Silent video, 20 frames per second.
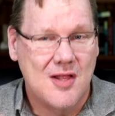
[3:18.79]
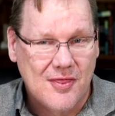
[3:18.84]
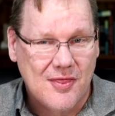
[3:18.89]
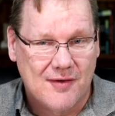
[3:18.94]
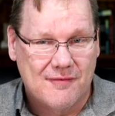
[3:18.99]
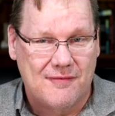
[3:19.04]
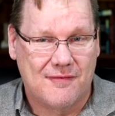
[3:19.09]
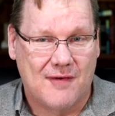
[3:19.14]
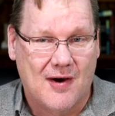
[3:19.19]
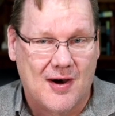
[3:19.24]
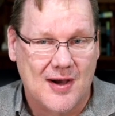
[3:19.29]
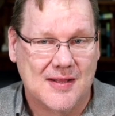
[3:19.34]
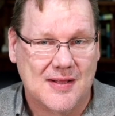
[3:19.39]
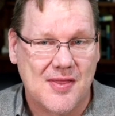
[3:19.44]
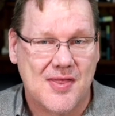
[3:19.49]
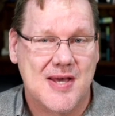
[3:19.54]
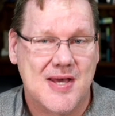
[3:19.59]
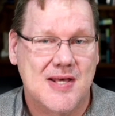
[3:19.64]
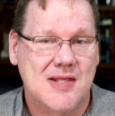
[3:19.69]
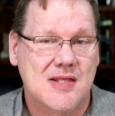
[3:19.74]
The final
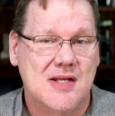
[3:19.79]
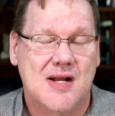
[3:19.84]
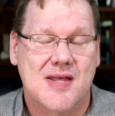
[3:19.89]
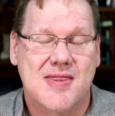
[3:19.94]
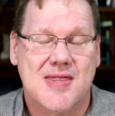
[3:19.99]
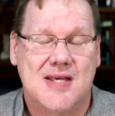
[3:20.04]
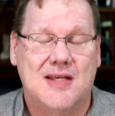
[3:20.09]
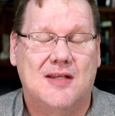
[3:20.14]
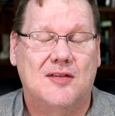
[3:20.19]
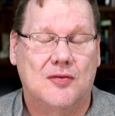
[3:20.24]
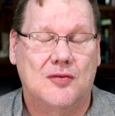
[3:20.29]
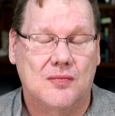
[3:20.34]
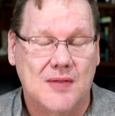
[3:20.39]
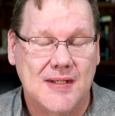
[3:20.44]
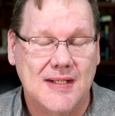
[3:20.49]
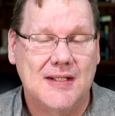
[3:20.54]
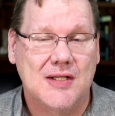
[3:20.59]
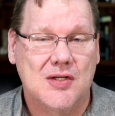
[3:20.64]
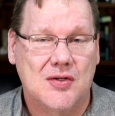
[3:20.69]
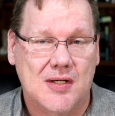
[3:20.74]
thing that I think is
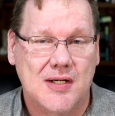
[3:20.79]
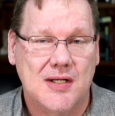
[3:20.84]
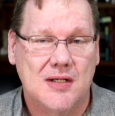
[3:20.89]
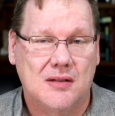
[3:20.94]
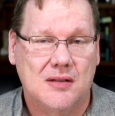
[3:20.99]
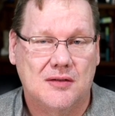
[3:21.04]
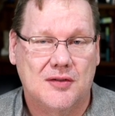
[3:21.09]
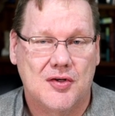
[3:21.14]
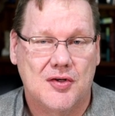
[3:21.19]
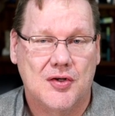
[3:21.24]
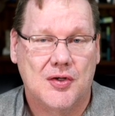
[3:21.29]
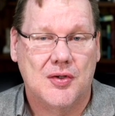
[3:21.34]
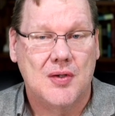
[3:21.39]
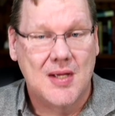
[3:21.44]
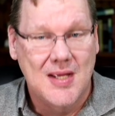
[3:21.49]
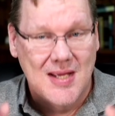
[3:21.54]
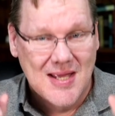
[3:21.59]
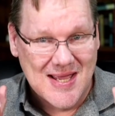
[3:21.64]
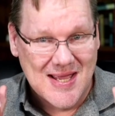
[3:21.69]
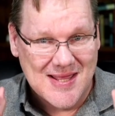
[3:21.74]
really critical to do
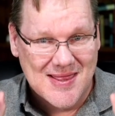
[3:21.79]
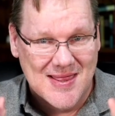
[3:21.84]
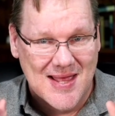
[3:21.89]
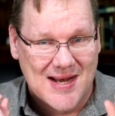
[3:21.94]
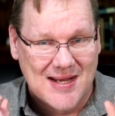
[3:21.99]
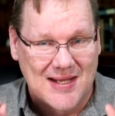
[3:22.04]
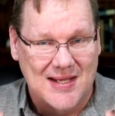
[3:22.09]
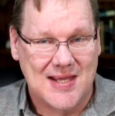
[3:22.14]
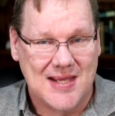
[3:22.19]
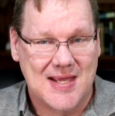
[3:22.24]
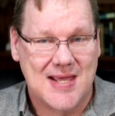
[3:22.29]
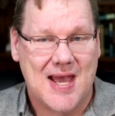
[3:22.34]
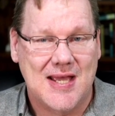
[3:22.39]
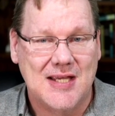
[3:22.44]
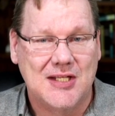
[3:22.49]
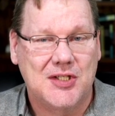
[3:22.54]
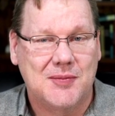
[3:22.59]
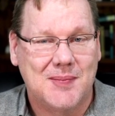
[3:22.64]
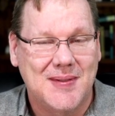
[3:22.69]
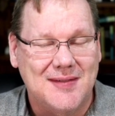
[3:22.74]
in that
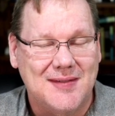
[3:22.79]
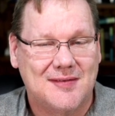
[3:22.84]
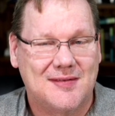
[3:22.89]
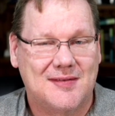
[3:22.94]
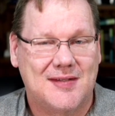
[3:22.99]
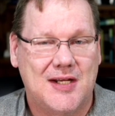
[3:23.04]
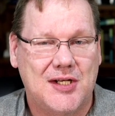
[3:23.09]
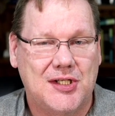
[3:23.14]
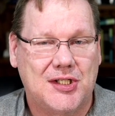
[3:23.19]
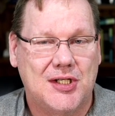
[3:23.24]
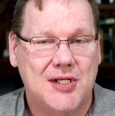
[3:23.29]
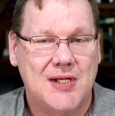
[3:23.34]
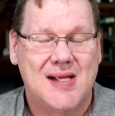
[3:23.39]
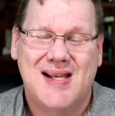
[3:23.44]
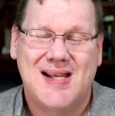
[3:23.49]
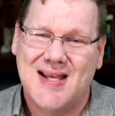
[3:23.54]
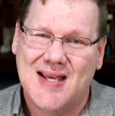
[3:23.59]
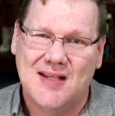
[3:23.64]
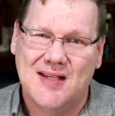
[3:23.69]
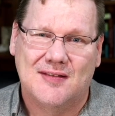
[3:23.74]
engagement session
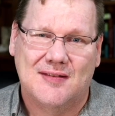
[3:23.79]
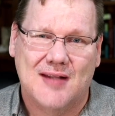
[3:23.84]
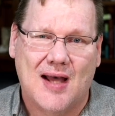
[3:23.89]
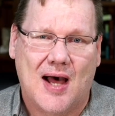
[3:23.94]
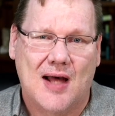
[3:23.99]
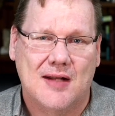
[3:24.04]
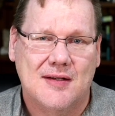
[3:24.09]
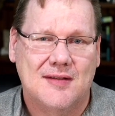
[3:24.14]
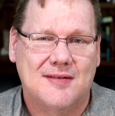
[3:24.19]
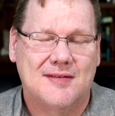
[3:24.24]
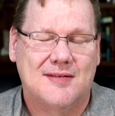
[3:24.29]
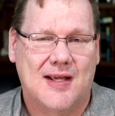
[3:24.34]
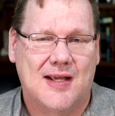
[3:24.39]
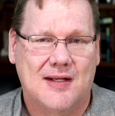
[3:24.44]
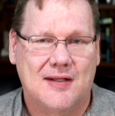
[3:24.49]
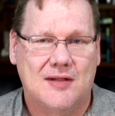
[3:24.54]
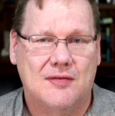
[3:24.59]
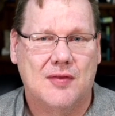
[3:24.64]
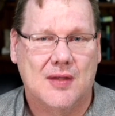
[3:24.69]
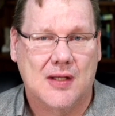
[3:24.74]
is to
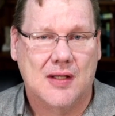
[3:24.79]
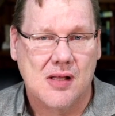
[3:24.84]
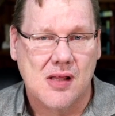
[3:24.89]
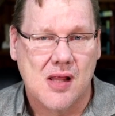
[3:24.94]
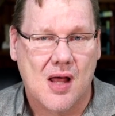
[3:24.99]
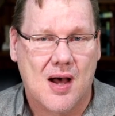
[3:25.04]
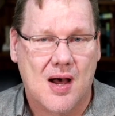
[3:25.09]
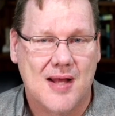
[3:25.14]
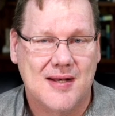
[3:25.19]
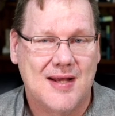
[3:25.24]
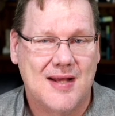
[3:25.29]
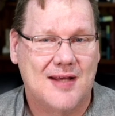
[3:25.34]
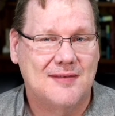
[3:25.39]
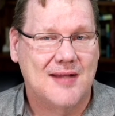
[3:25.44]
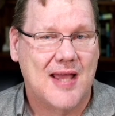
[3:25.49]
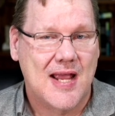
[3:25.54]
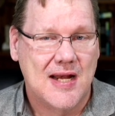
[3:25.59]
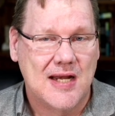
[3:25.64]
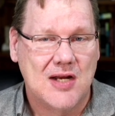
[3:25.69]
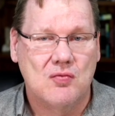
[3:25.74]
understand if the client
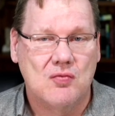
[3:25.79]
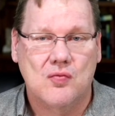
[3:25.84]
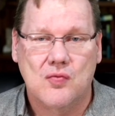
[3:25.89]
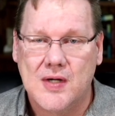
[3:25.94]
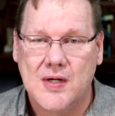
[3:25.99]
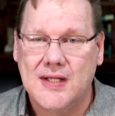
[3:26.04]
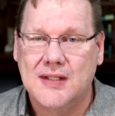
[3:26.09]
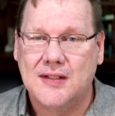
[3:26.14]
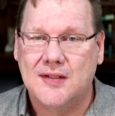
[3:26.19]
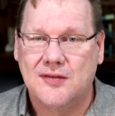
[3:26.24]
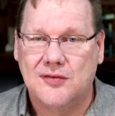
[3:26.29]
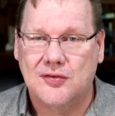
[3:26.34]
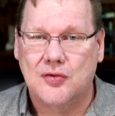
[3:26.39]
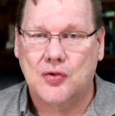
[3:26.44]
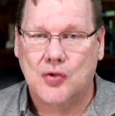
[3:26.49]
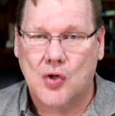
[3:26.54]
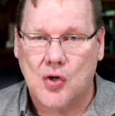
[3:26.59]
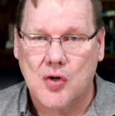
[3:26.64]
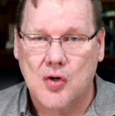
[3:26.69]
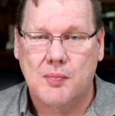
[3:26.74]
has any really
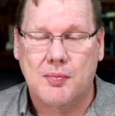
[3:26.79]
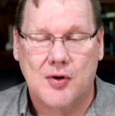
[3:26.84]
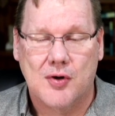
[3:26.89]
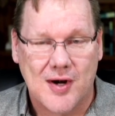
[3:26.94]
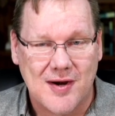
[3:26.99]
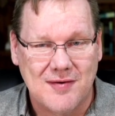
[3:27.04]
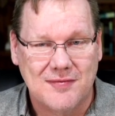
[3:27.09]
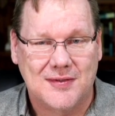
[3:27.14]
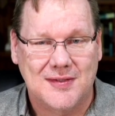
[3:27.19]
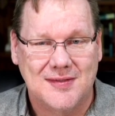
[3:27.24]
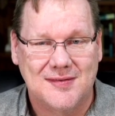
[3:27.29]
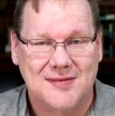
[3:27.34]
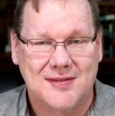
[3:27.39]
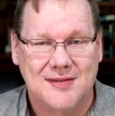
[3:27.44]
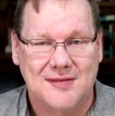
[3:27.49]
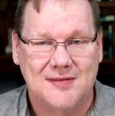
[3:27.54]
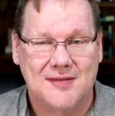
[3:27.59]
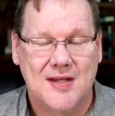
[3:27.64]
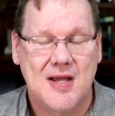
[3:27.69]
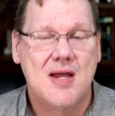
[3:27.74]
strong
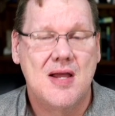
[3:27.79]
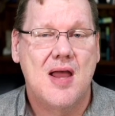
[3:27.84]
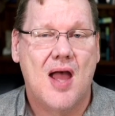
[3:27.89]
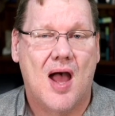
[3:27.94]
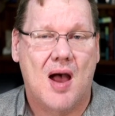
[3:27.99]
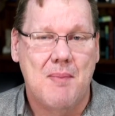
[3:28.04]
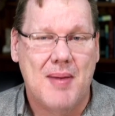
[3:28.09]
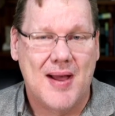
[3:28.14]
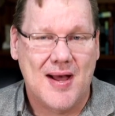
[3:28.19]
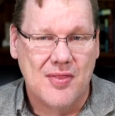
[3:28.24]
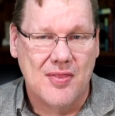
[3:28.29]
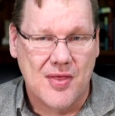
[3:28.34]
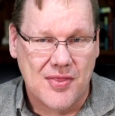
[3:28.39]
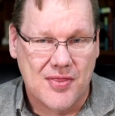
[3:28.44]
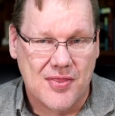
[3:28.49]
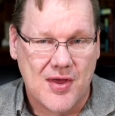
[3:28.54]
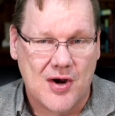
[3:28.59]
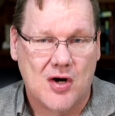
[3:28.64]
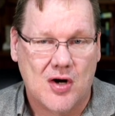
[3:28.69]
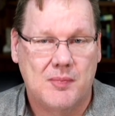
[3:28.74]
preferences about the
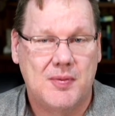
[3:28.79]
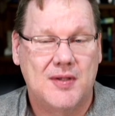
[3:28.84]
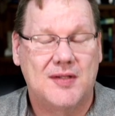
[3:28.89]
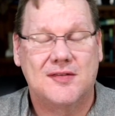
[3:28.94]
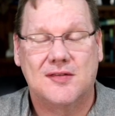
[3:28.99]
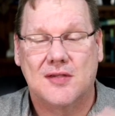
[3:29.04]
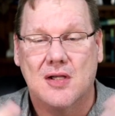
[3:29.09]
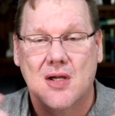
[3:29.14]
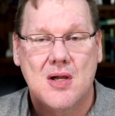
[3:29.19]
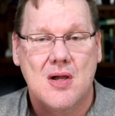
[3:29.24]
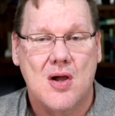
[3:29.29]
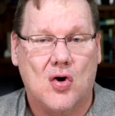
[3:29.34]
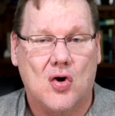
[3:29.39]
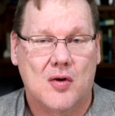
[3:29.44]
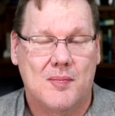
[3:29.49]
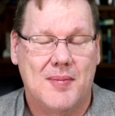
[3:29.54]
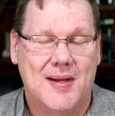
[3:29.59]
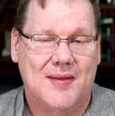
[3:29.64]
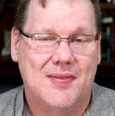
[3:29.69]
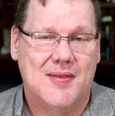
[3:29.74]
therapist
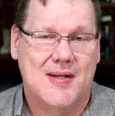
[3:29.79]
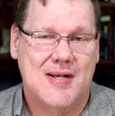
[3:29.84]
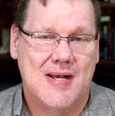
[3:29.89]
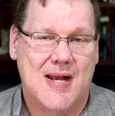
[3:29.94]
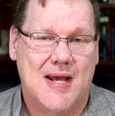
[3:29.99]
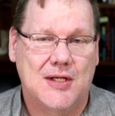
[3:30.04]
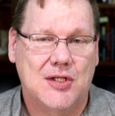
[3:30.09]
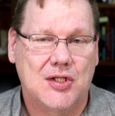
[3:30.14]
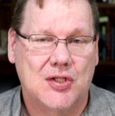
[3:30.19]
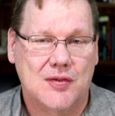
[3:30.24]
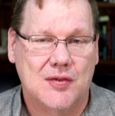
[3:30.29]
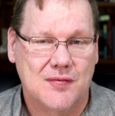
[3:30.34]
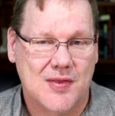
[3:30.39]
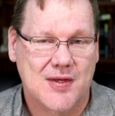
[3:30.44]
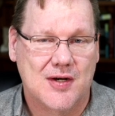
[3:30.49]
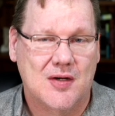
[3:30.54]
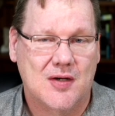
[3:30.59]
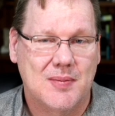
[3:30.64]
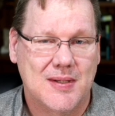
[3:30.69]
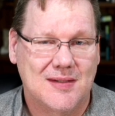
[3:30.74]
or about the nature of
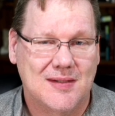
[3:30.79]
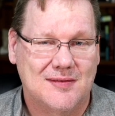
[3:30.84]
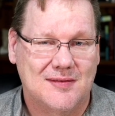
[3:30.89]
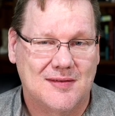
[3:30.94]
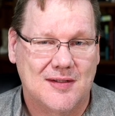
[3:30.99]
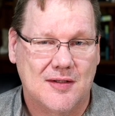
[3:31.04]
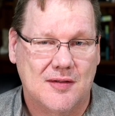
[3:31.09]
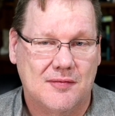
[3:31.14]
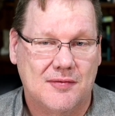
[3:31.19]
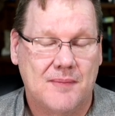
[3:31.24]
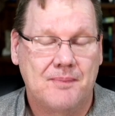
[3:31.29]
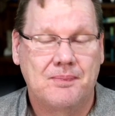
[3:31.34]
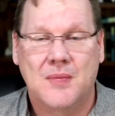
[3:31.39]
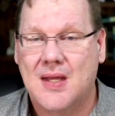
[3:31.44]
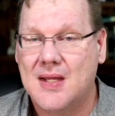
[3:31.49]
therapy itself.